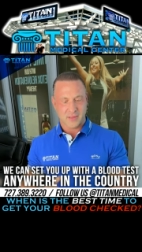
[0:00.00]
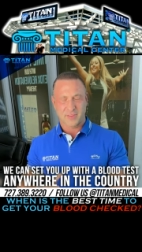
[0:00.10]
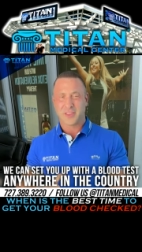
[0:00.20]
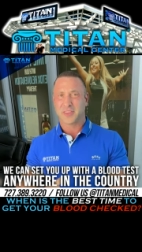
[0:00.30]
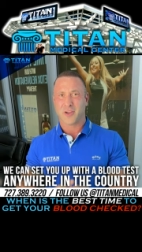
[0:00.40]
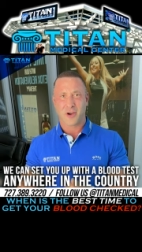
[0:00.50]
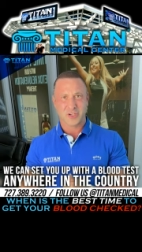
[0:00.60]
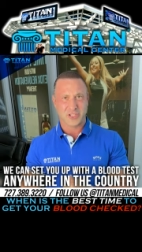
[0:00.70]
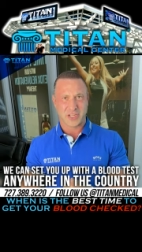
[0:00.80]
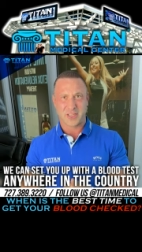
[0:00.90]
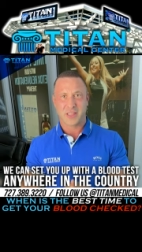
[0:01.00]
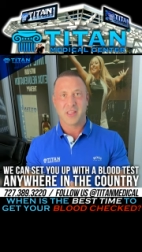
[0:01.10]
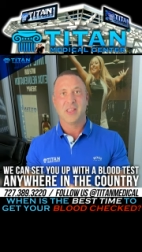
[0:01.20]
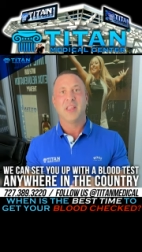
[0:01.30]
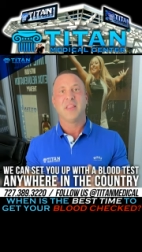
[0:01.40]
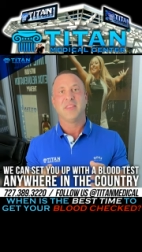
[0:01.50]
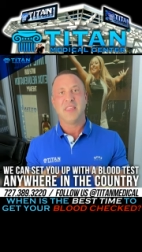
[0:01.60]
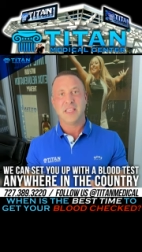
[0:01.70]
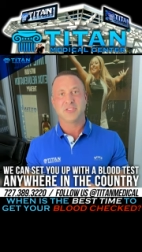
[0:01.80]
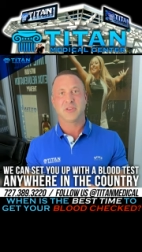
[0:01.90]
lethargic,
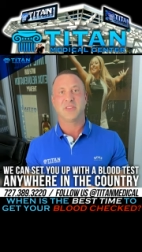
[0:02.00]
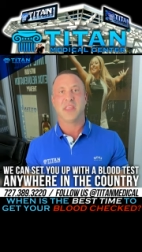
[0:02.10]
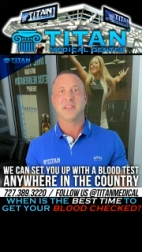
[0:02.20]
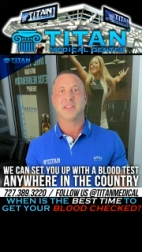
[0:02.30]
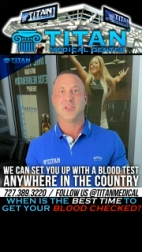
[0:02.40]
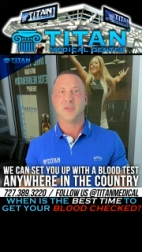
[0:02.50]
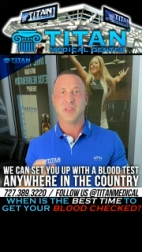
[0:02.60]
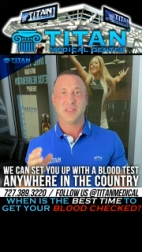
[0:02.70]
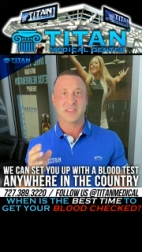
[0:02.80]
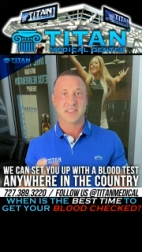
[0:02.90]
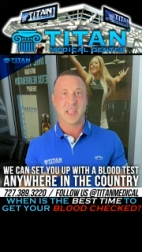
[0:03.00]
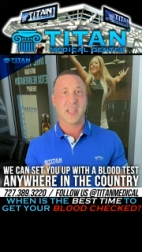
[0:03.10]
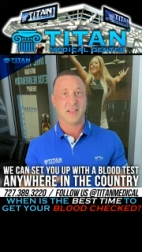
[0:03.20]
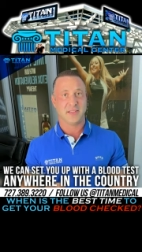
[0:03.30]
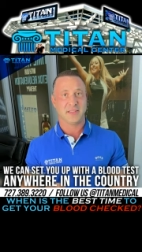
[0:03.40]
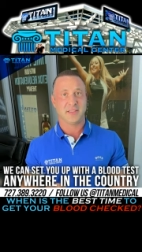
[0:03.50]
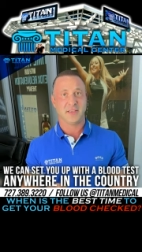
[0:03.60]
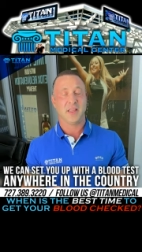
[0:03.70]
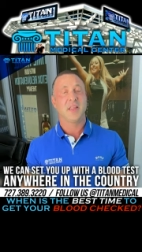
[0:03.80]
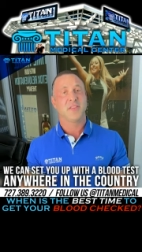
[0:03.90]
these are things that you need to say, hey,
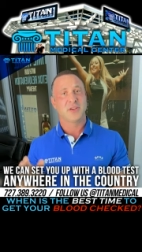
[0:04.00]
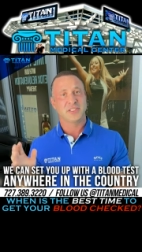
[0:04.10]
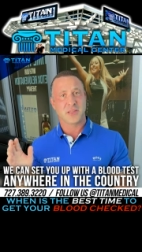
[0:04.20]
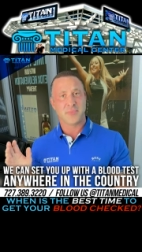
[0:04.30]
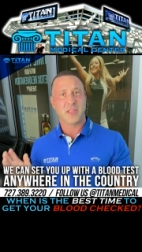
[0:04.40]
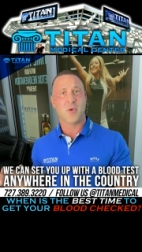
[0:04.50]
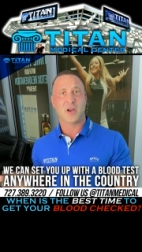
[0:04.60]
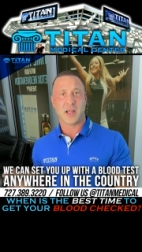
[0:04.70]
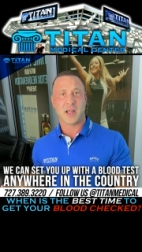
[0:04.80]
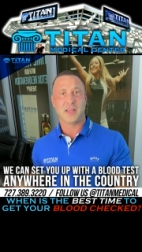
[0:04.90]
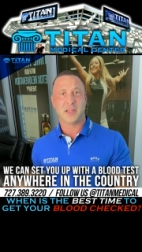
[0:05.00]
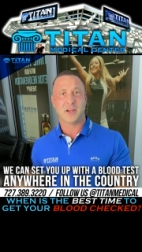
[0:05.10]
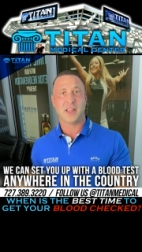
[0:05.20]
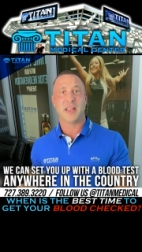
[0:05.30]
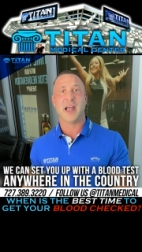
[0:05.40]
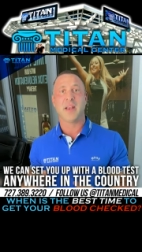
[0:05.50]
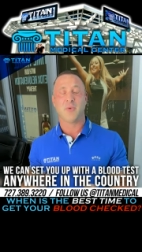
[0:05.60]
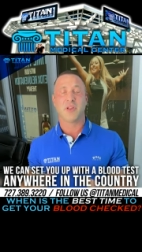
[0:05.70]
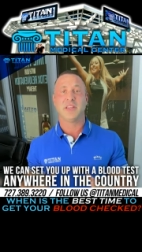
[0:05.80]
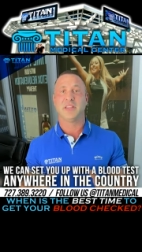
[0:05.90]
listen, there's something going on here and I
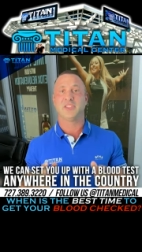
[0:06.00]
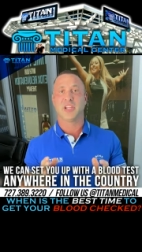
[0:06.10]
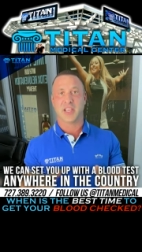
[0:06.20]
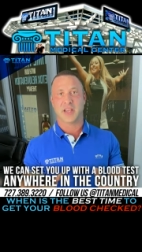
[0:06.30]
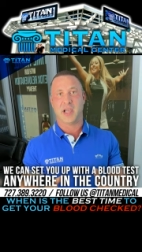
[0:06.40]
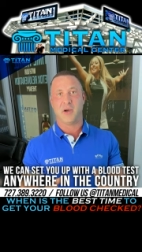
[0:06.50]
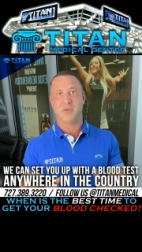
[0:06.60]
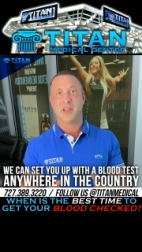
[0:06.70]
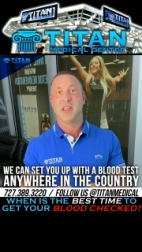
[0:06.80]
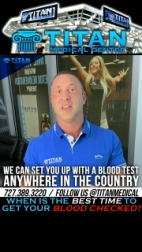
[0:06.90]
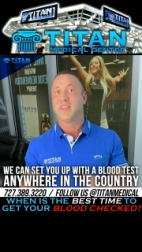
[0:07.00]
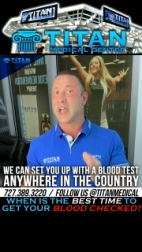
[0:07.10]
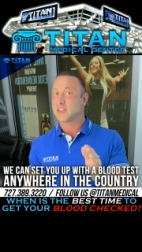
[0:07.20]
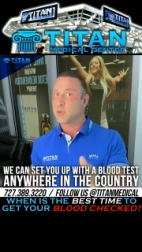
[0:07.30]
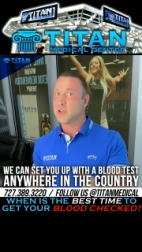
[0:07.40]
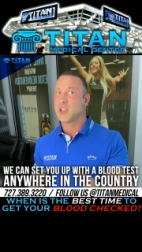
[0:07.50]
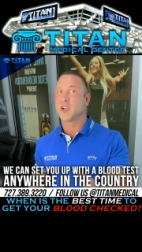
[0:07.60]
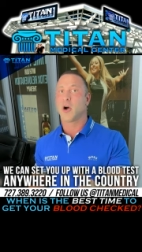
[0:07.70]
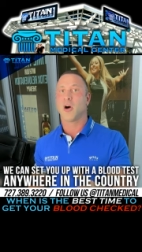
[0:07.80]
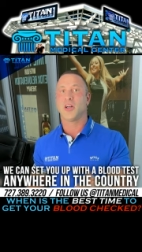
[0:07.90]
really need to check it out. That's when you can
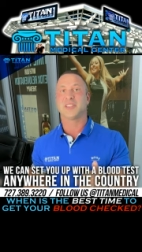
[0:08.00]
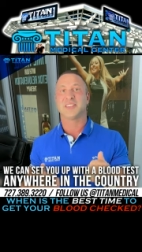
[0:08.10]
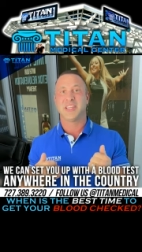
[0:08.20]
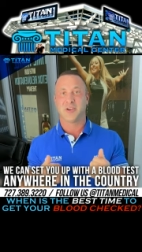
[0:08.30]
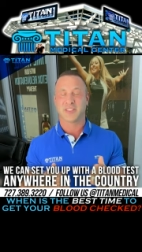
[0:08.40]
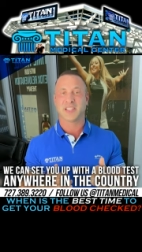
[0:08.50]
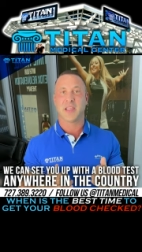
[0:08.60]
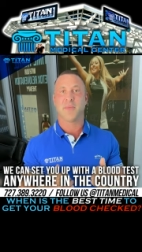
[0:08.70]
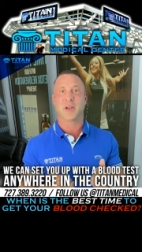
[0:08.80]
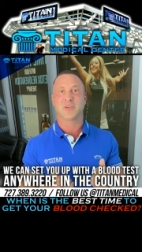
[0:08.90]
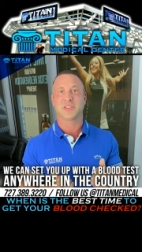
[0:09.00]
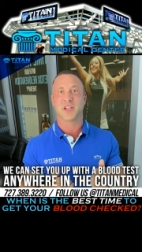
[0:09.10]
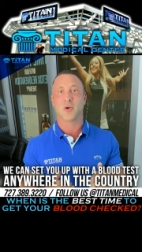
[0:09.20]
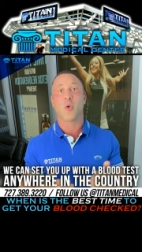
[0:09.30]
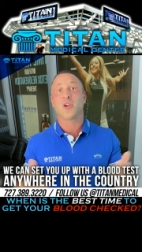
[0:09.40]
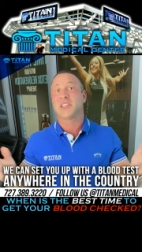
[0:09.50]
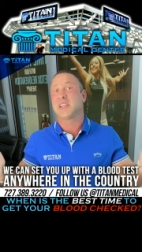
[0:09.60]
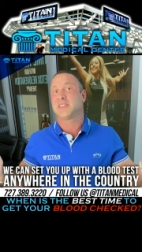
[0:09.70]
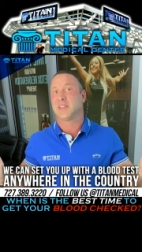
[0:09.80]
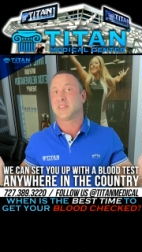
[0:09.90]
call us here at Titan Medical Center or
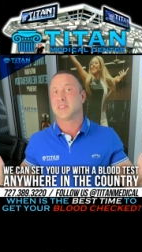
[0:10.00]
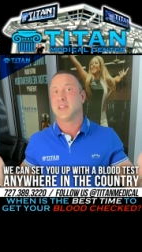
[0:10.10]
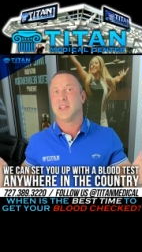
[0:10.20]
text us